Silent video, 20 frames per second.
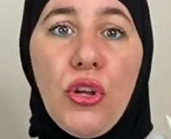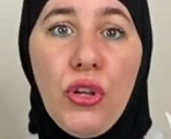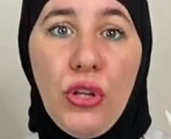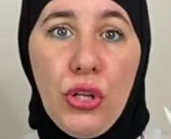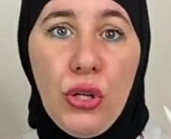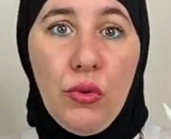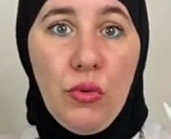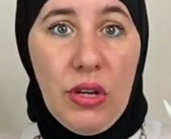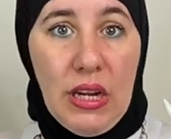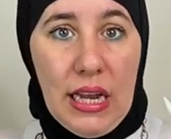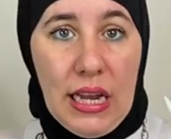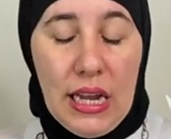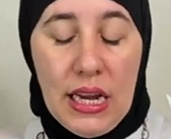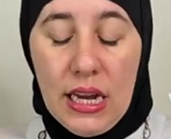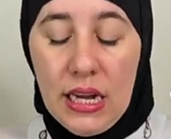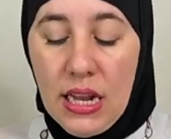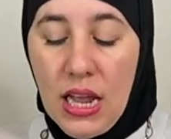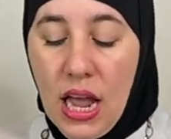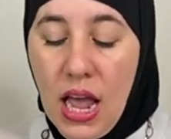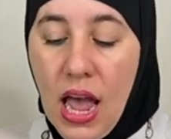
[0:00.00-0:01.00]
you
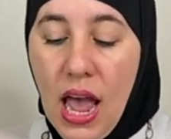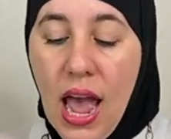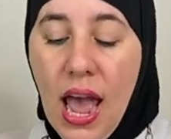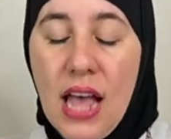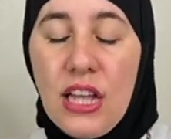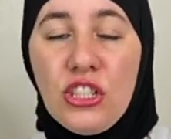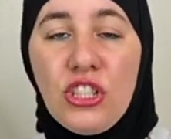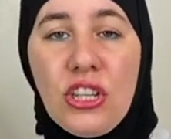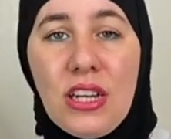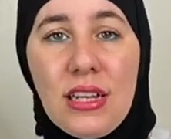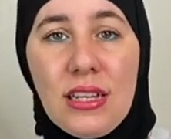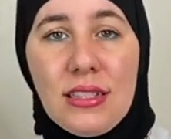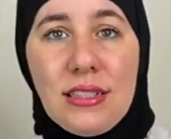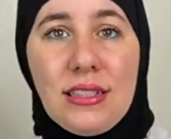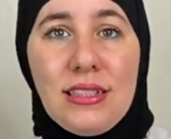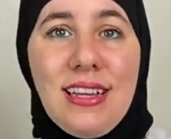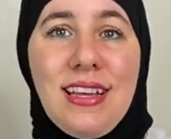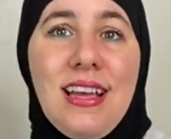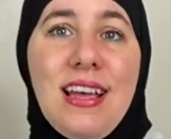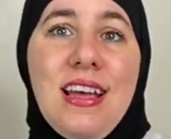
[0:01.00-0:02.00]
need and just